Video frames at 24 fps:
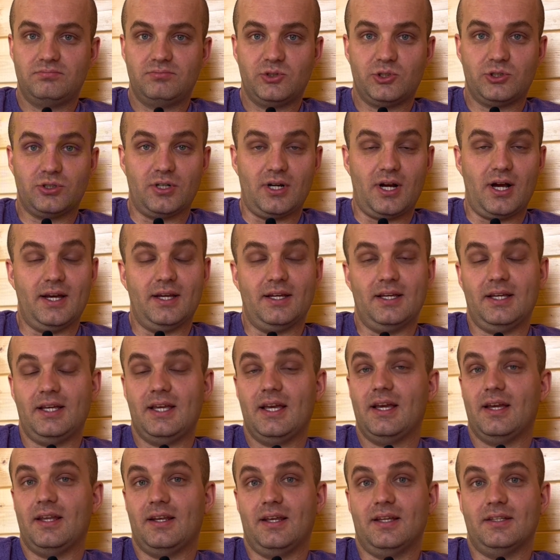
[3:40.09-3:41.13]
trying
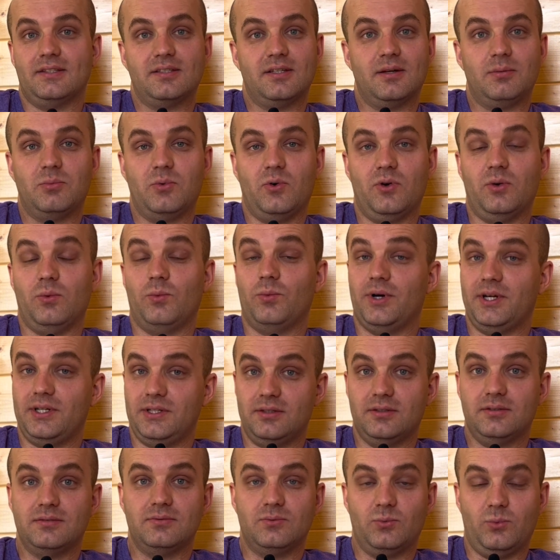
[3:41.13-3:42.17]
again at some point
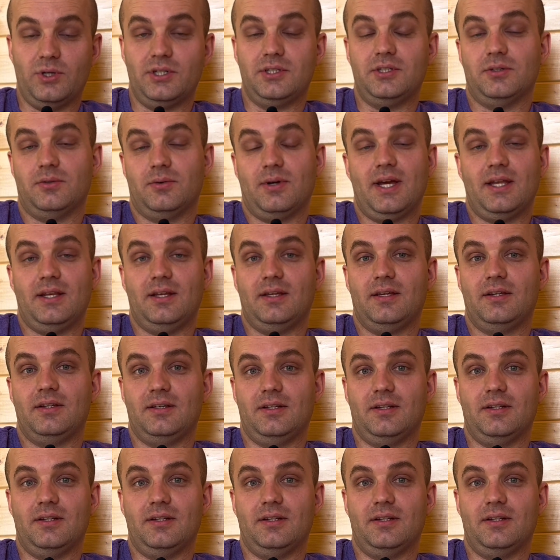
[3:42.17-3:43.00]
when you're ready.